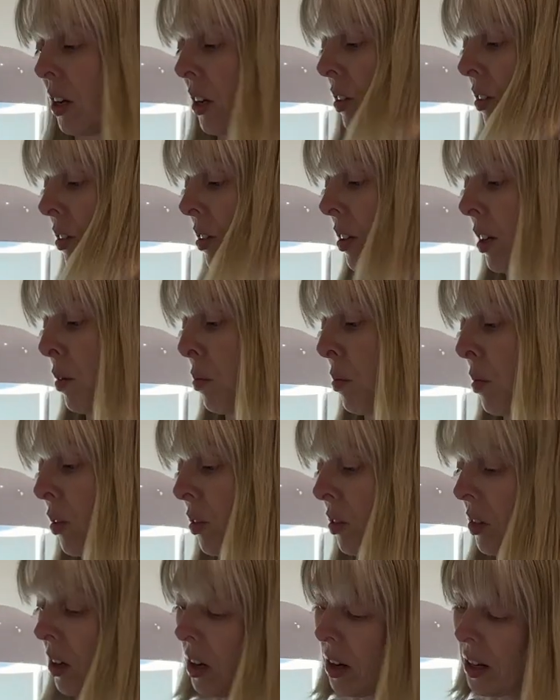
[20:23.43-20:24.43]
Temu's
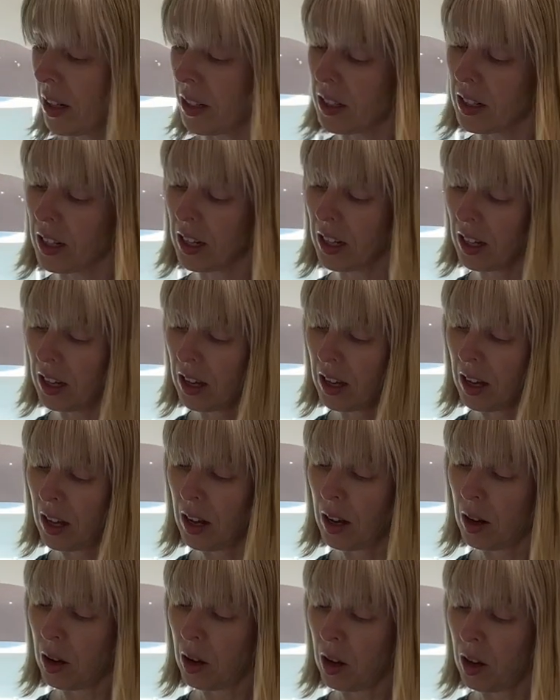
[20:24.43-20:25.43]
lighting.
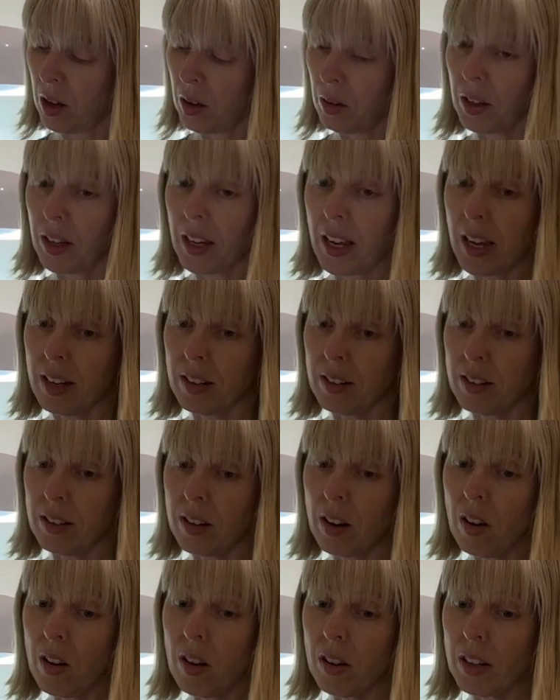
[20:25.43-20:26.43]
You can
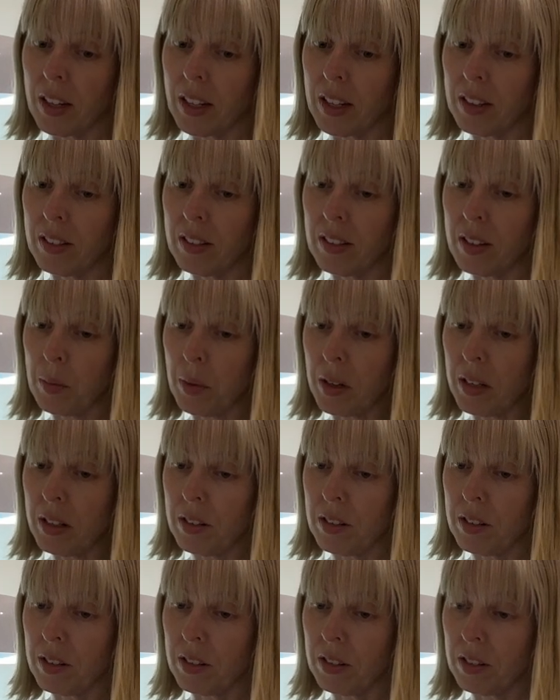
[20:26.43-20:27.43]
dim it,
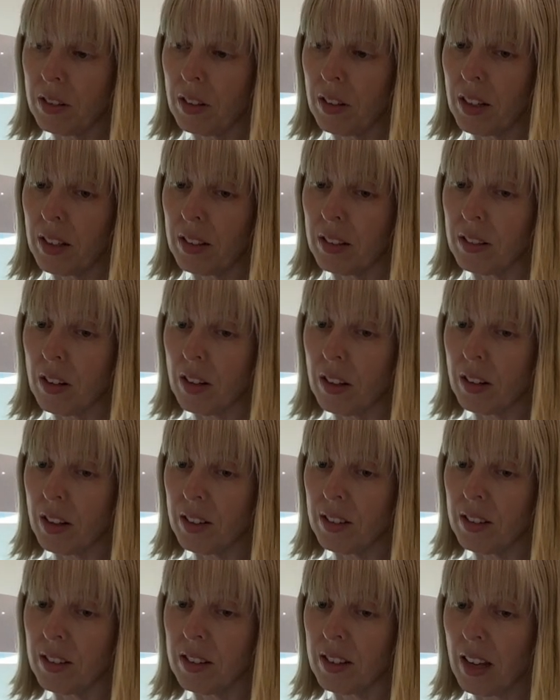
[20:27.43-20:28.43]
so I guess
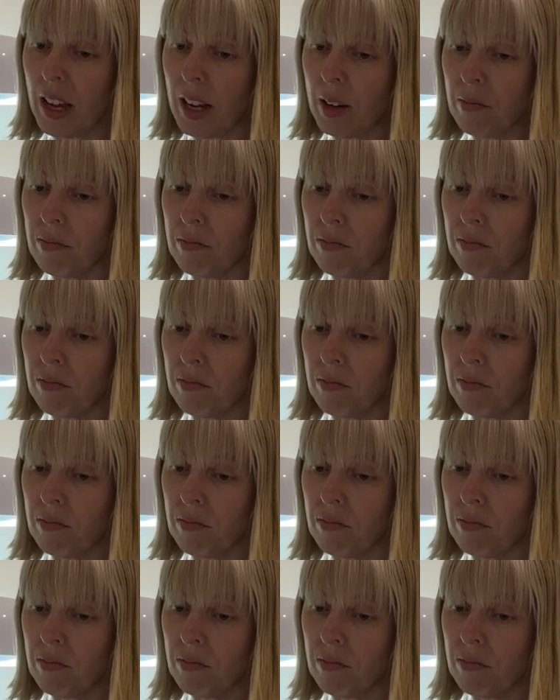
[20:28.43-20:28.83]
it's the same.